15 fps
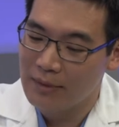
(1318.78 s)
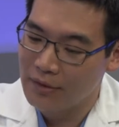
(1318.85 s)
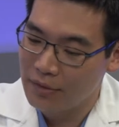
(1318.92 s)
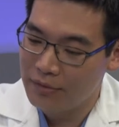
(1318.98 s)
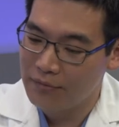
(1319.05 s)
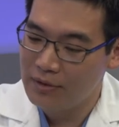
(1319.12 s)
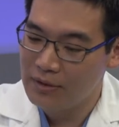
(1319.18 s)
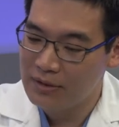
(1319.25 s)
about
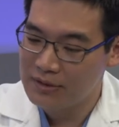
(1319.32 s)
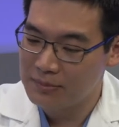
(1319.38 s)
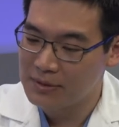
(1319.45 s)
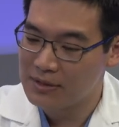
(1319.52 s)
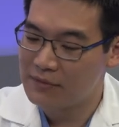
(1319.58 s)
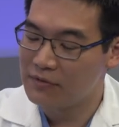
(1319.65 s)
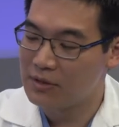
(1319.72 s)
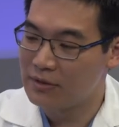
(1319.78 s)
three
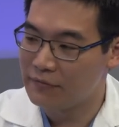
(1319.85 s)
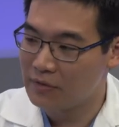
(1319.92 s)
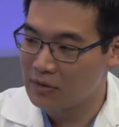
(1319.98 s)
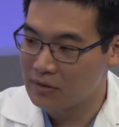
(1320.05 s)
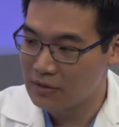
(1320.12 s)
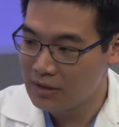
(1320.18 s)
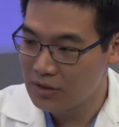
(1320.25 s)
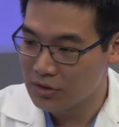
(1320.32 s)
specific
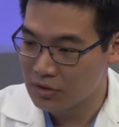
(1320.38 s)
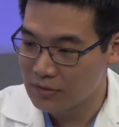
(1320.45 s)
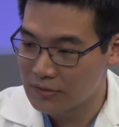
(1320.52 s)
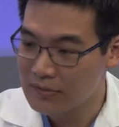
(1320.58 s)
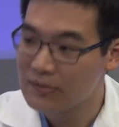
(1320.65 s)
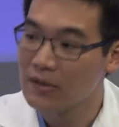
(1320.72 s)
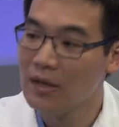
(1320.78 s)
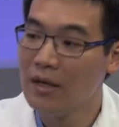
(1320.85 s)
different
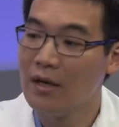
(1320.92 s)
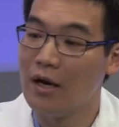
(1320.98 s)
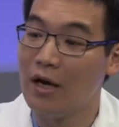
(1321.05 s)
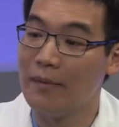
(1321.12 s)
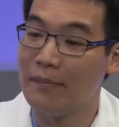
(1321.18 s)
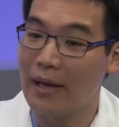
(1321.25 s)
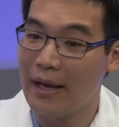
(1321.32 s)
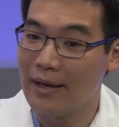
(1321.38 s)
lesions
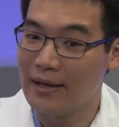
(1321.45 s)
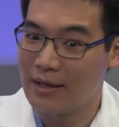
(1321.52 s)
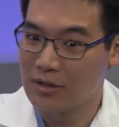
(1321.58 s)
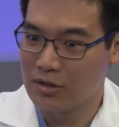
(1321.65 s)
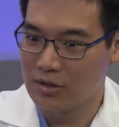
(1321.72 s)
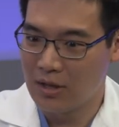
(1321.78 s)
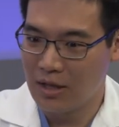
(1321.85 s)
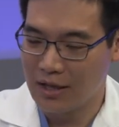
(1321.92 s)
um, and
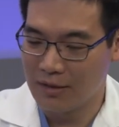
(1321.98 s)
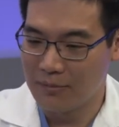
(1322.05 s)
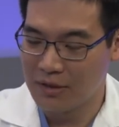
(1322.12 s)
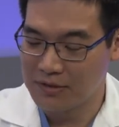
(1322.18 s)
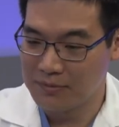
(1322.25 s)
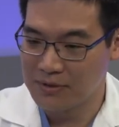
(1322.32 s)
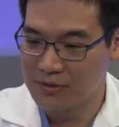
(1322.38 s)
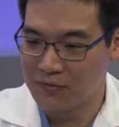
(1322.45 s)
actually talking about
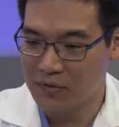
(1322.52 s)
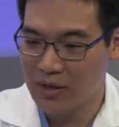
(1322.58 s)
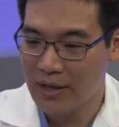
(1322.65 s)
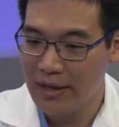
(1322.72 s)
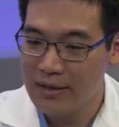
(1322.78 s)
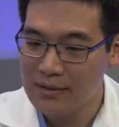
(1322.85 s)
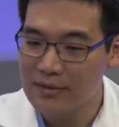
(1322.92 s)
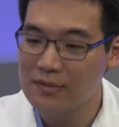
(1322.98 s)
specific
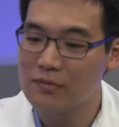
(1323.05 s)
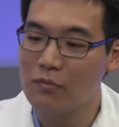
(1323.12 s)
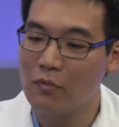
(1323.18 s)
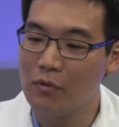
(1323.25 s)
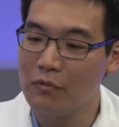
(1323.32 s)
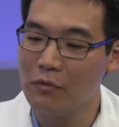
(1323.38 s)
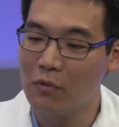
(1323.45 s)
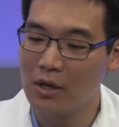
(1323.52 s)
cases,
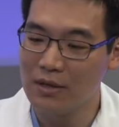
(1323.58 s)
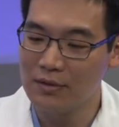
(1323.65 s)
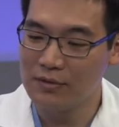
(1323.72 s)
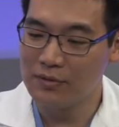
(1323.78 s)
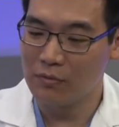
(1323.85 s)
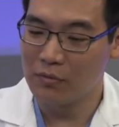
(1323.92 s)
what we want to do is